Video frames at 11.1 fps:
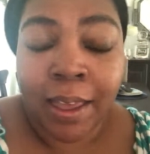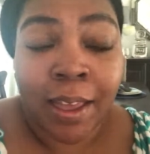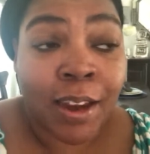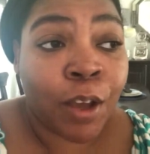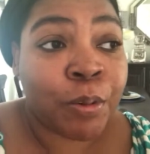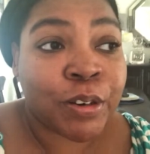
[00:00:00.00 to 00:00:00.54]

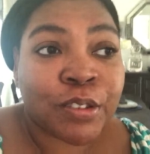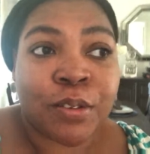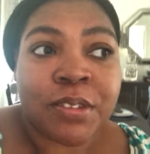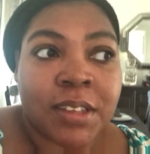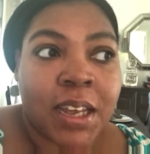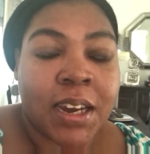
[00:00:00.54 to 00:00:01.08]
and they were so
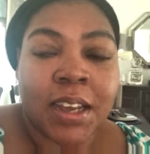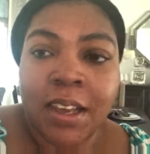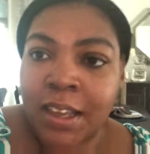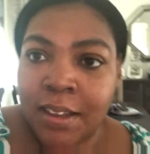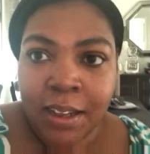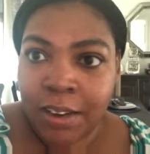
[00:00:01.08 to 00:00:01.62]
skinny,
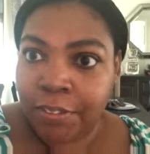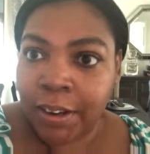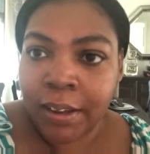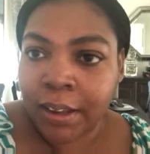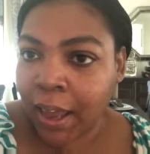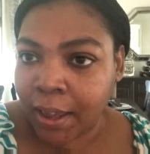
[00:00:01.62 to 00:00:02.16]
it didn't even
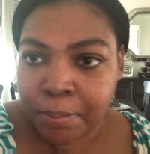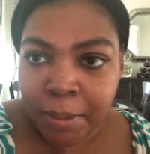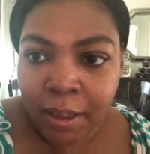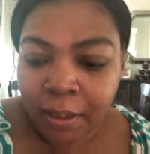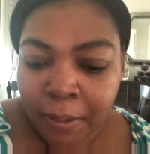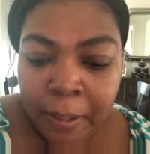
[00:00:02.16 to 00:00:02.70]
look like
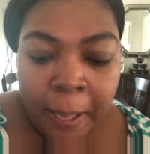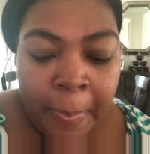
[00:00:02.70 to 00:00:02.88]
me.